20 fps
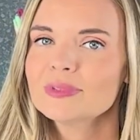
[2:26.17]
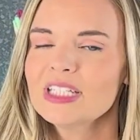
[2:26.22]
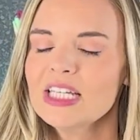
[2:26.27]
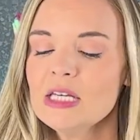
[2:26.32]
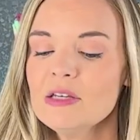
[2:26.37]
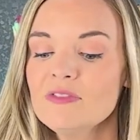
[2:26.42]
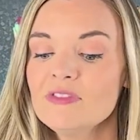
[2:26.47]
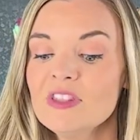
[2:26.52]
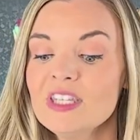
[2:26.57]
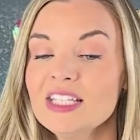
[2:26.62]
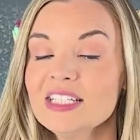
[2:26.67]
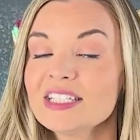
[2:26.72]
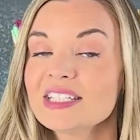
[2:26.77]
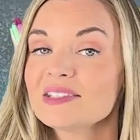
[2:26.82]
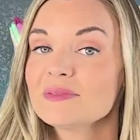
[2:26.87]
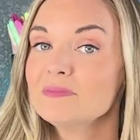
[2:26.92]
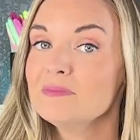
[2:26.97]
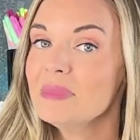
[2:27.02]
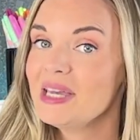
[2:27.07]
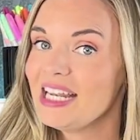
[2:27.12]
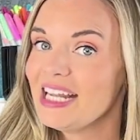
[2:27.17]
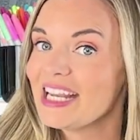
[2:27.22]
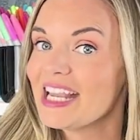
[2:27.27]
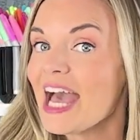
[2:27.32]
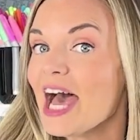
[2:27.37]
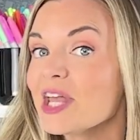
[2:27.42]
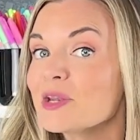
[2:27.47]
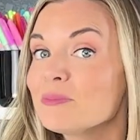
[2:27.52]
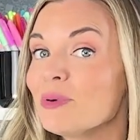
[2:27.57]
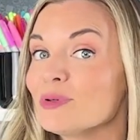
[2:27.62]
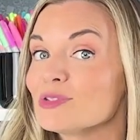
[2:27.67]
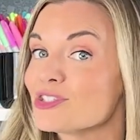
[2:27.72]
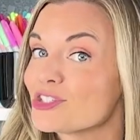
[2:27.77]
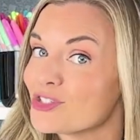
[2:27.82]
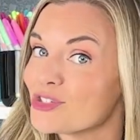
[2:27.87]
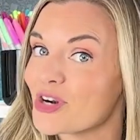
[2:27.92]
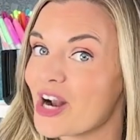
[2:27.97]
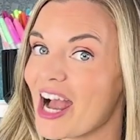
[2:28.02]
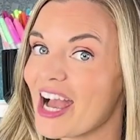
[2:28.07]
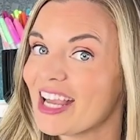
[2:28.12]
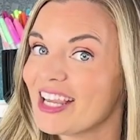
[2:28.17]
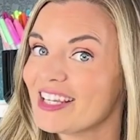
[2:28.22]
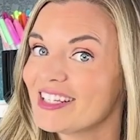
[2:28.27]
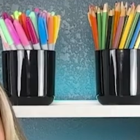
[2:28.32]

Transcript: give this mini catapult a try.